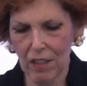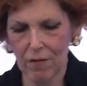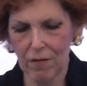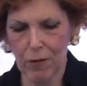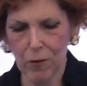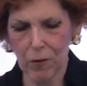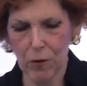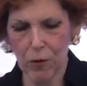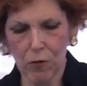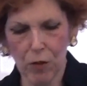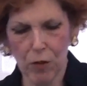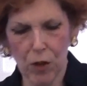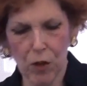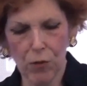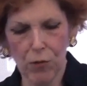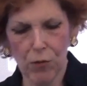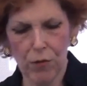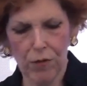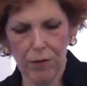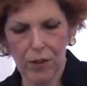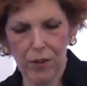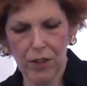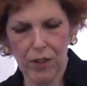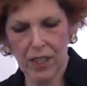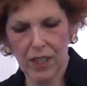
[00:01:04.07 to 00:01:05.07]
for growth
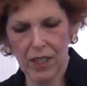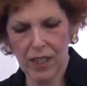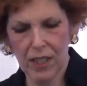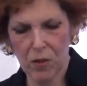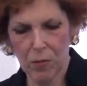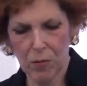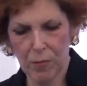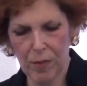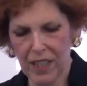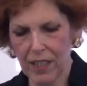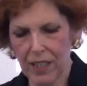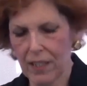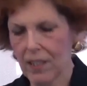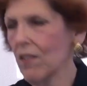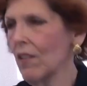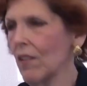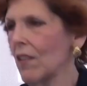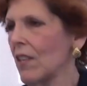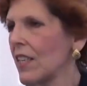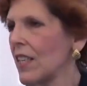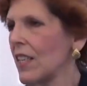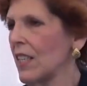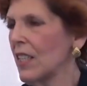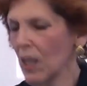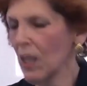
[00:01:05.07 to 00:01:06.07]
for the year based
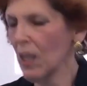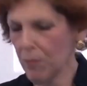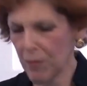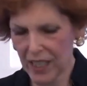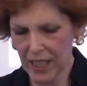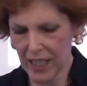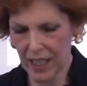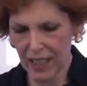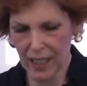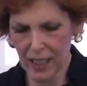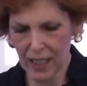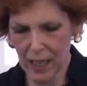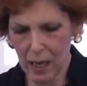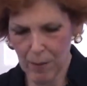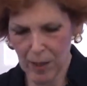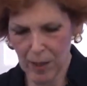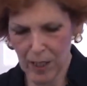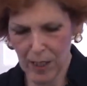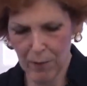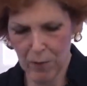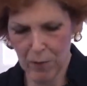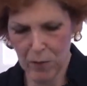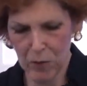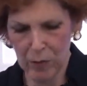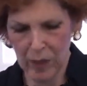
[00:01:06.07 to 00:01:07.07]
on incoming economic
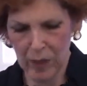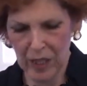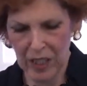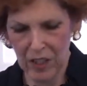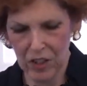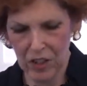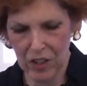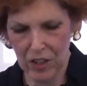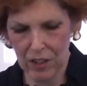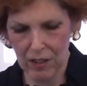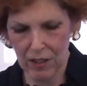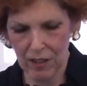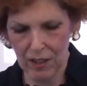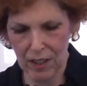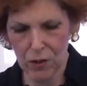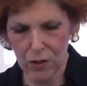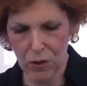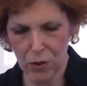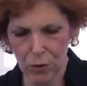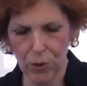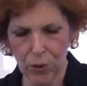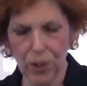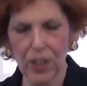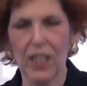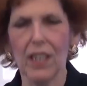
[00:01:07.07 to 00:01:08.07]
information,
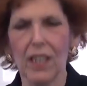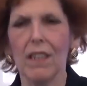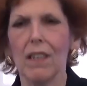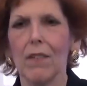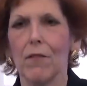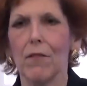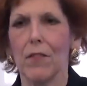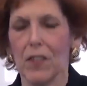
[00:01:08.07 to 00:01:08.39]
including the